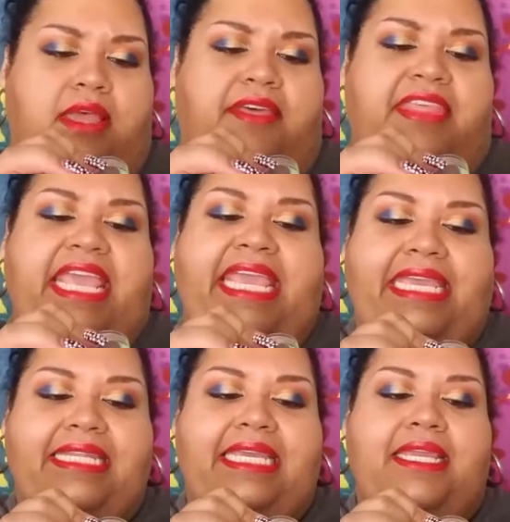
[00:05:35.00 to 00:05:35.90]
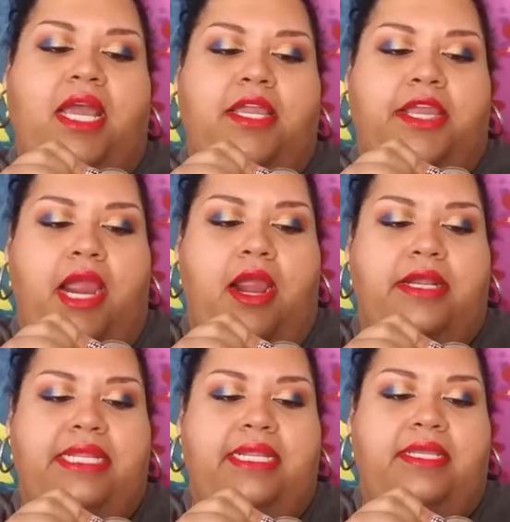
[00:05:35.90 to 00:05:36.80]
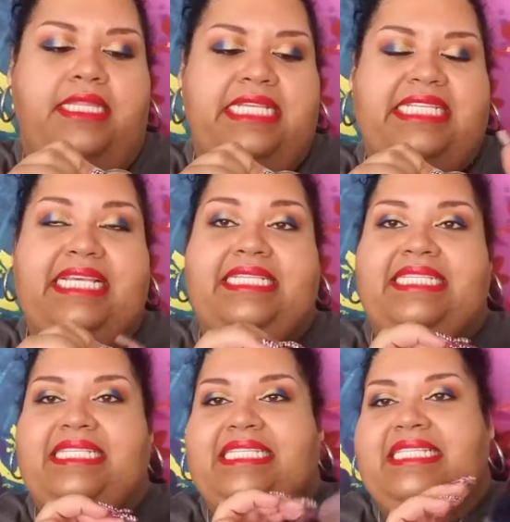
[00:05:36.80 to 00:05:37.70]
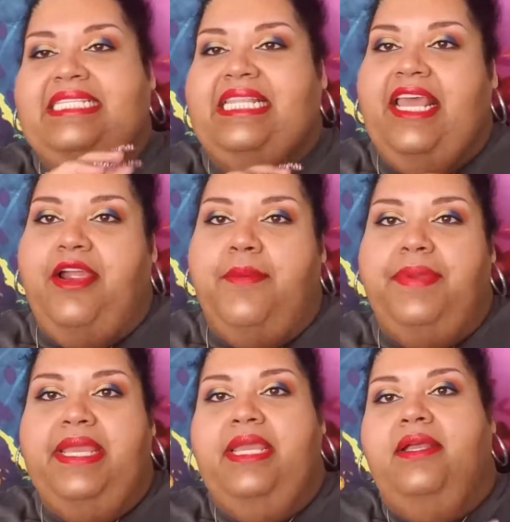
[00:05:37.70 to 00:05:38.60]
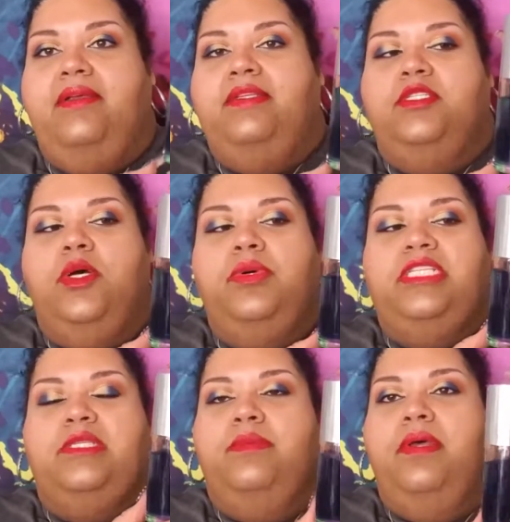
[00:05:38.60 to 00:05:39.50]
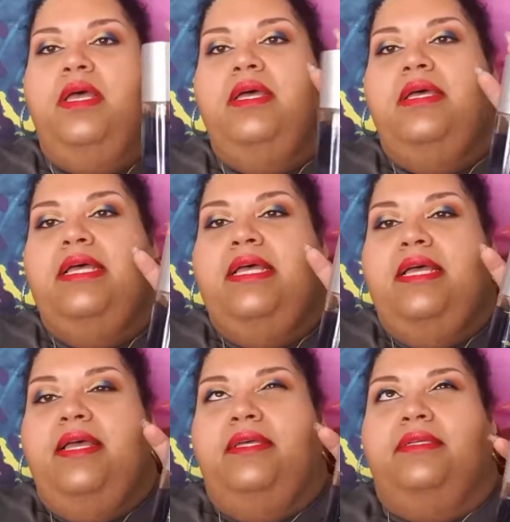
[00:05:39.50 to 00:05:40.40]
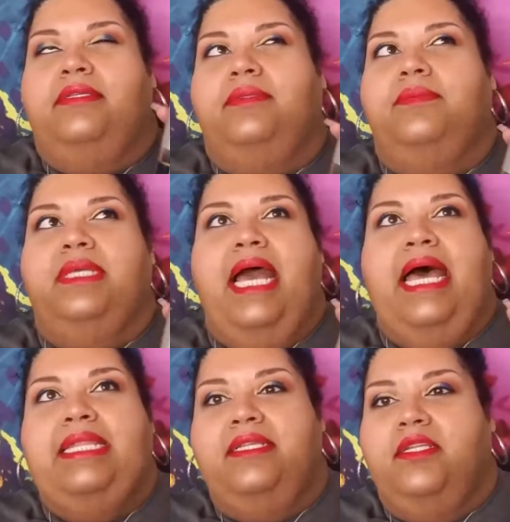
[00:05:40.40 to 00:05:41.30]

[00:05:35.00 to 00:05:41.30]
the Healing Garden. This is therapy, so it's got,